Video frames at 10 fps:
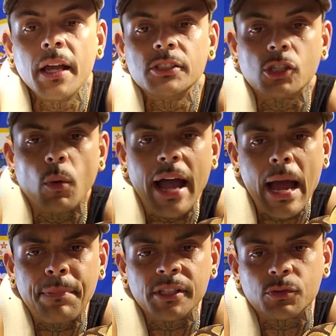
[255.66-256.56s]
So what
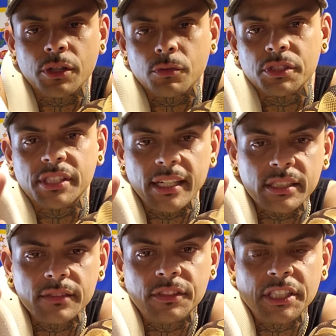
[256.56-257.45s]
happens with
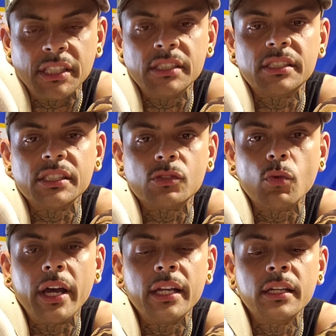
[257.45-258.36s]
recessive genes is
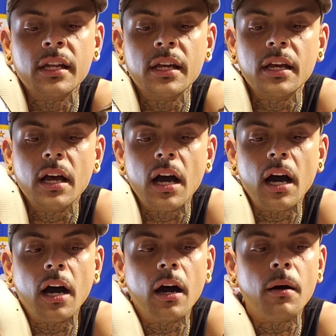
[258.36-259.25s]
when
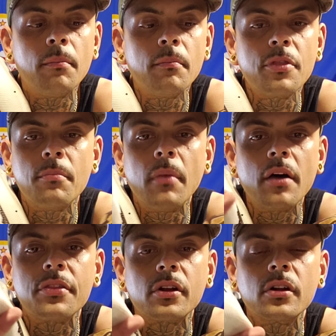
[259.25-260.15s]
the
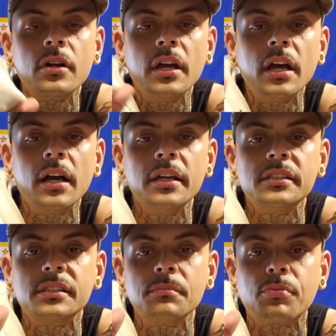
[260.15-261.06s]
mother
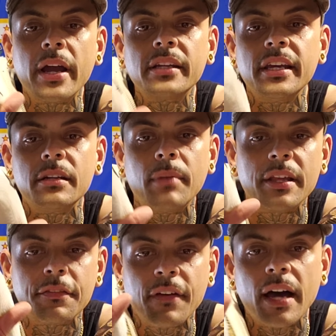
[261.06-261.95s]
is impregnated by
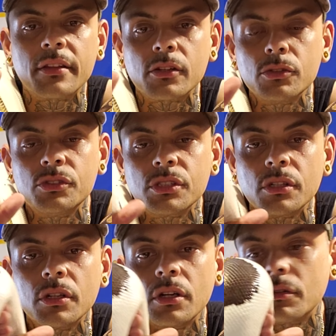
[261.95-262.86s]
the father, who's a